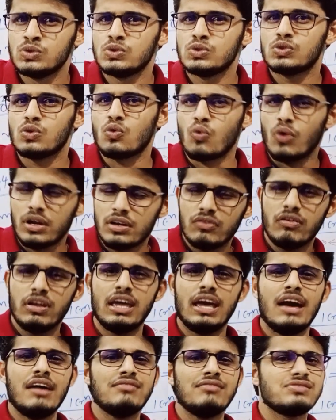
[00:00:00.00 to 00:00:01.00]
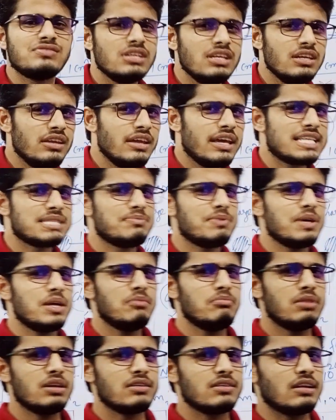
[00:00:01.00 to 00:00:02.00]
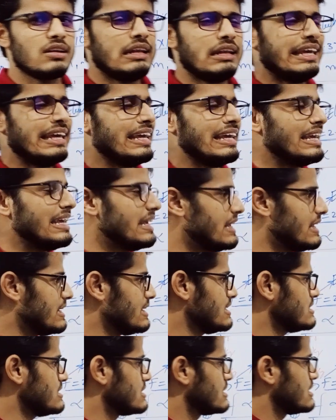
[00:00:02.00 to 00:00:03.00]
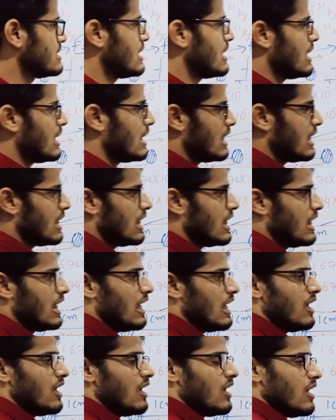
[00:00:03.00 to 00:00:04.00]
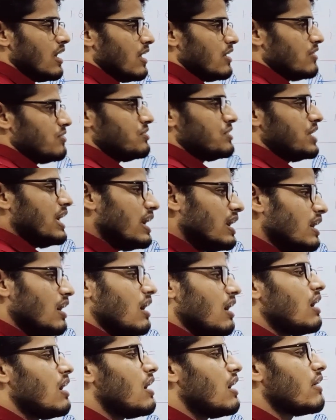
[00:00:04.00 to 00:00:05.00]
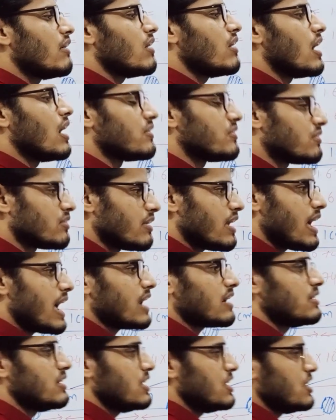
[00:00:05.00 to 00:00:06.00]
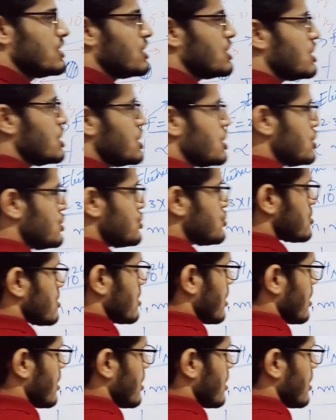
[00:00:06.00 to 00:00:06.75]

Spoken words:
So what we have seen experimentally is they are attracting each